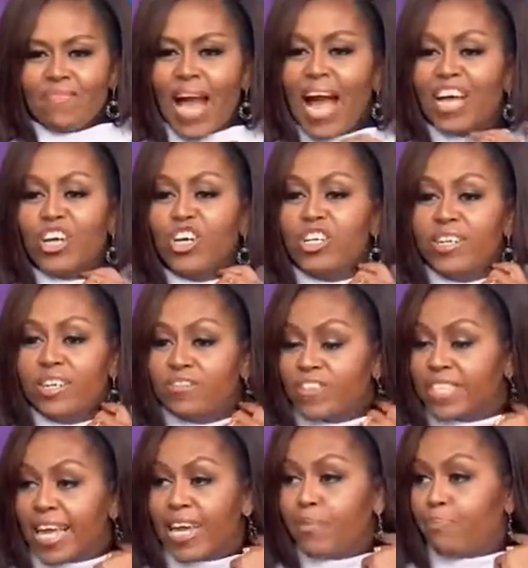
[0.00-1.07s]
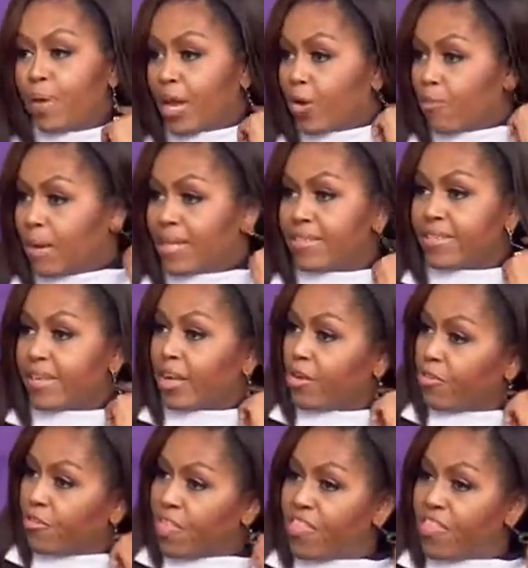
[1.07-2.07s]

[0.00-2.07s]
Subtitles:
I couldn't have said it better myself.